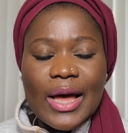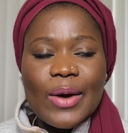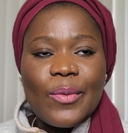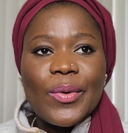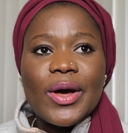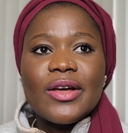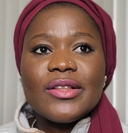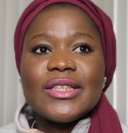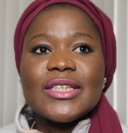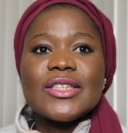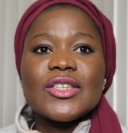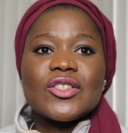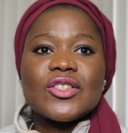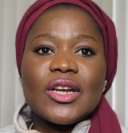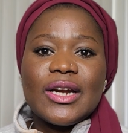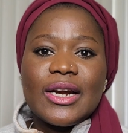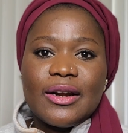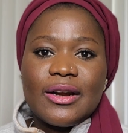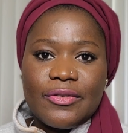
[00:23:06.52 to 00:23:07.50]
Well, this is
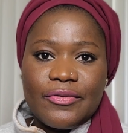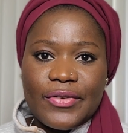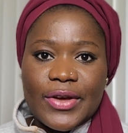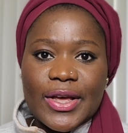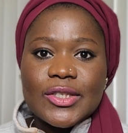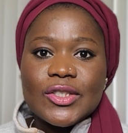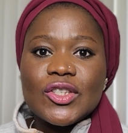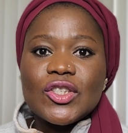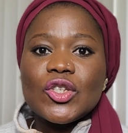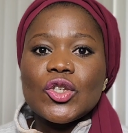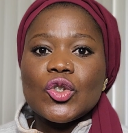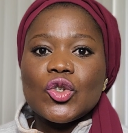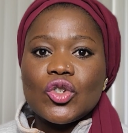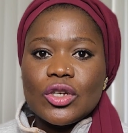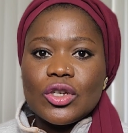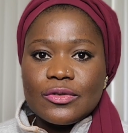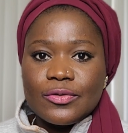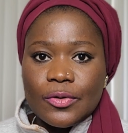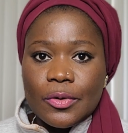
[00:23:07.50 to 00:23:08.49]
not an advice. This is
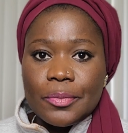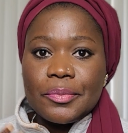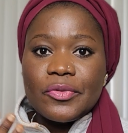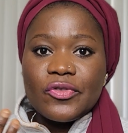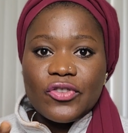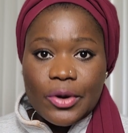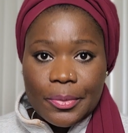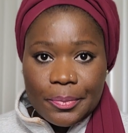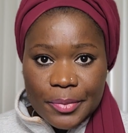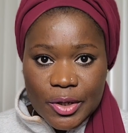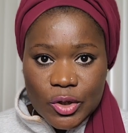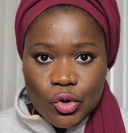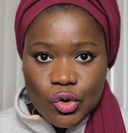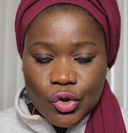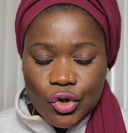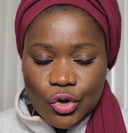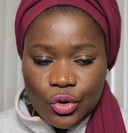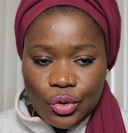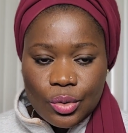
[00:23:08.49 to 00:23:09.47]
just from me
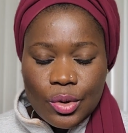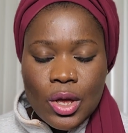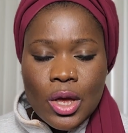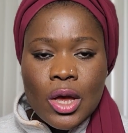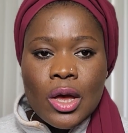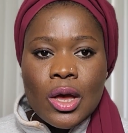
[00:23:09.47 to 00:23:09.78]
to you.